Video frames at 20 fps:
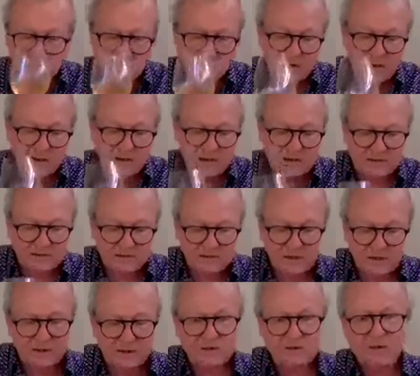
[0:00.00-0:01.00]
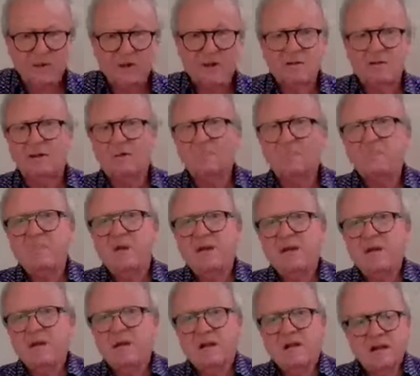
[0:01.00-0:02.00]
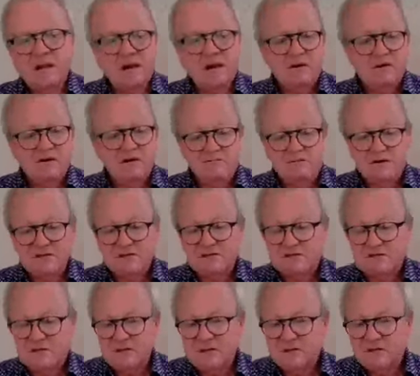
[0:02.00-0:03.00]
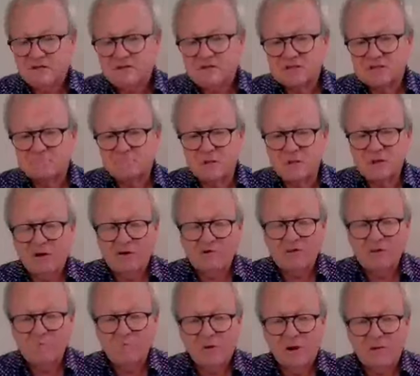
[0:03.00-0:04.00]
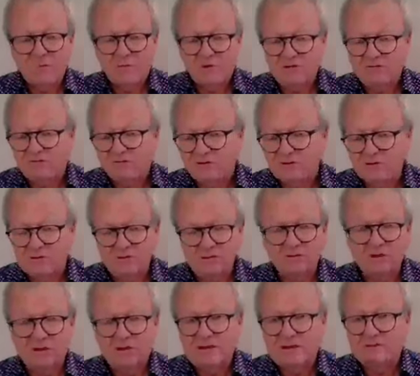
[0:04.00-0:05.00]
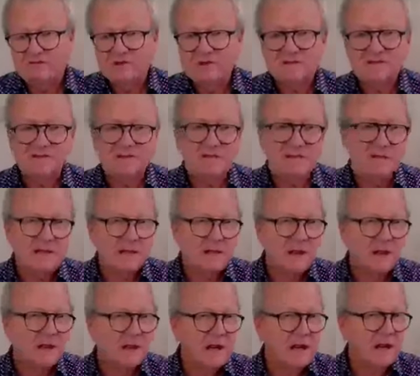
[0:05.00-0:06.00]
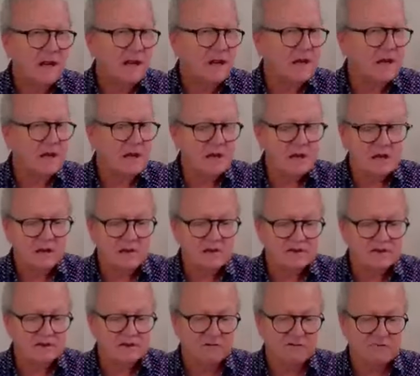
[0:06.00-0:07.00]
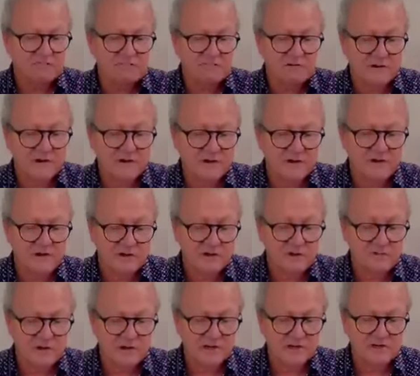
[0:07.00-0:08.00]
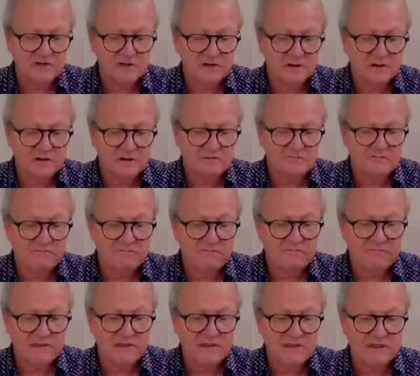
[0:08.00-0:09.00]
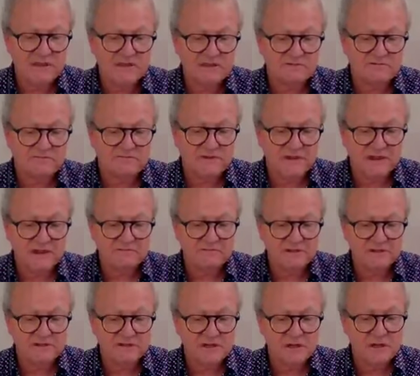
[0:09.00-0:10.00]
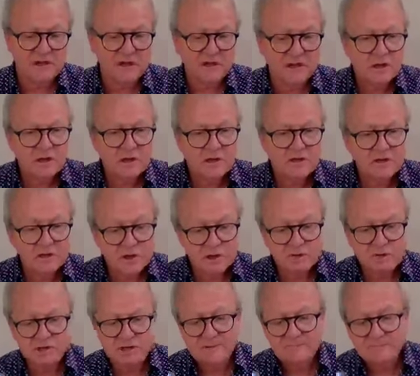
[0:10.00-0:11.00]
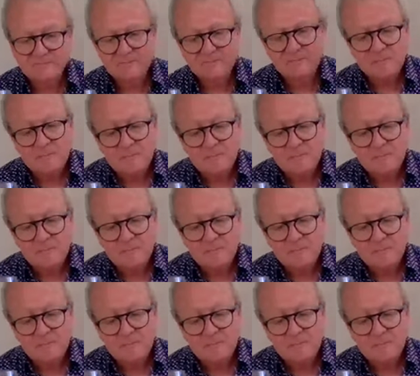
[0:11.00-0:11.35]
oh my, you can immediately now even see just beyond the primary fruit, you can even see a little sort of integration of the yeast flavors showing.